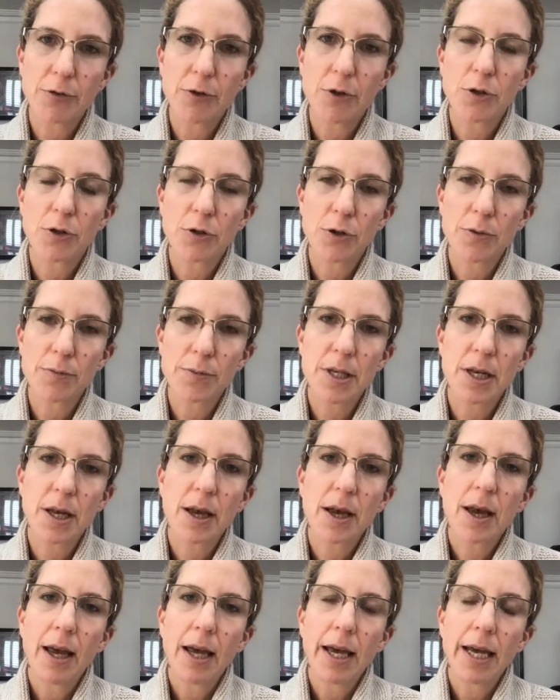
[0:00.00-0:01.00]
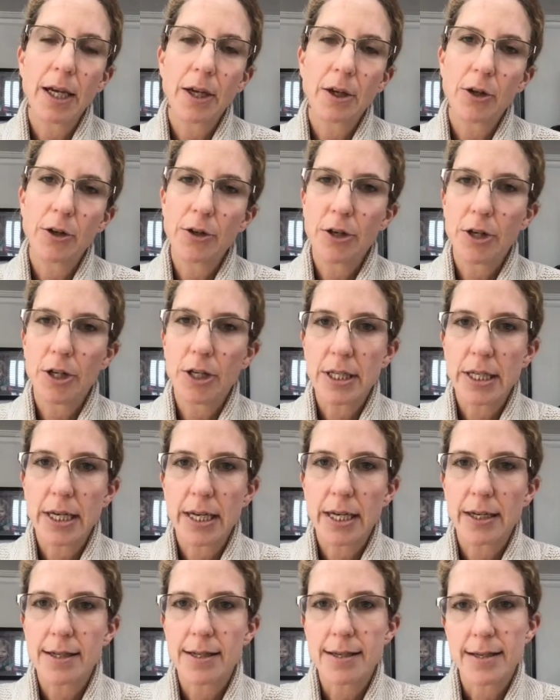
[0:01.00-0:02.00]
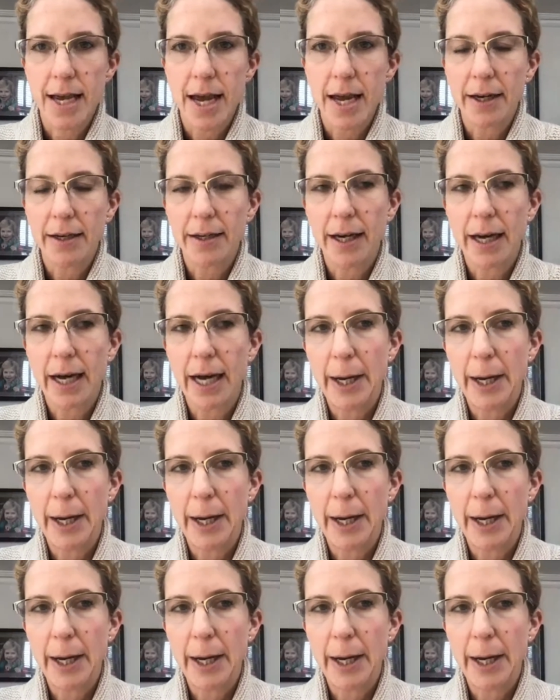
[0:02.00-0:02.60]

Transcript: food groups included in a snack.